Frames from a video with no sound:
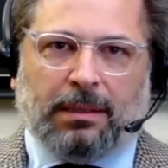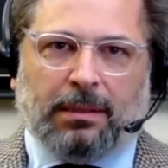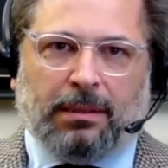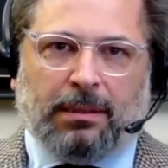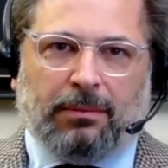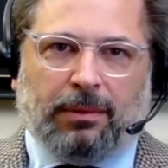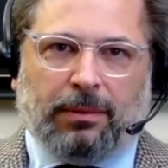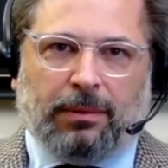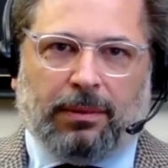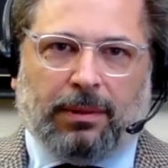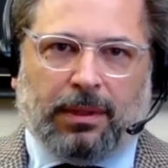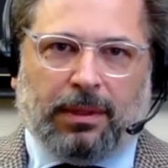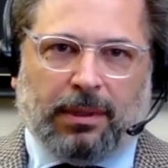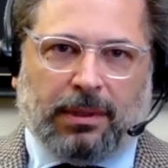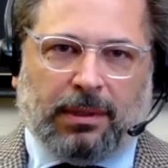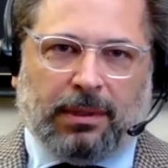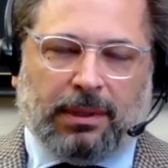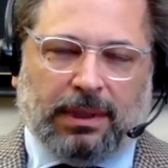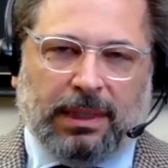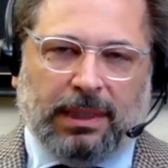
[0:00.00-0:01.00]
the, the,
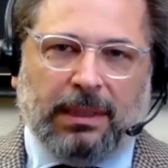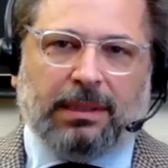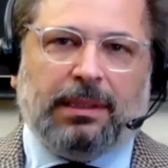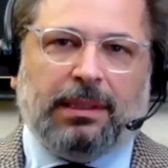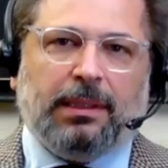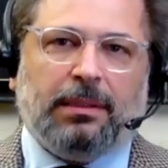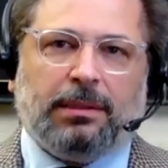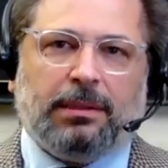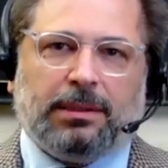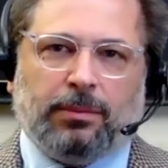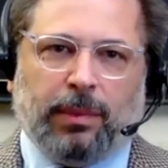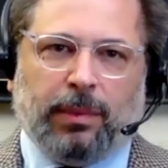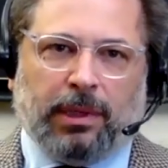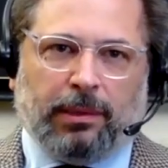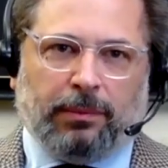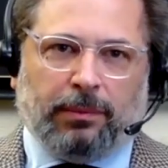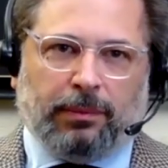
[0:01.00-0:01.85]
the details where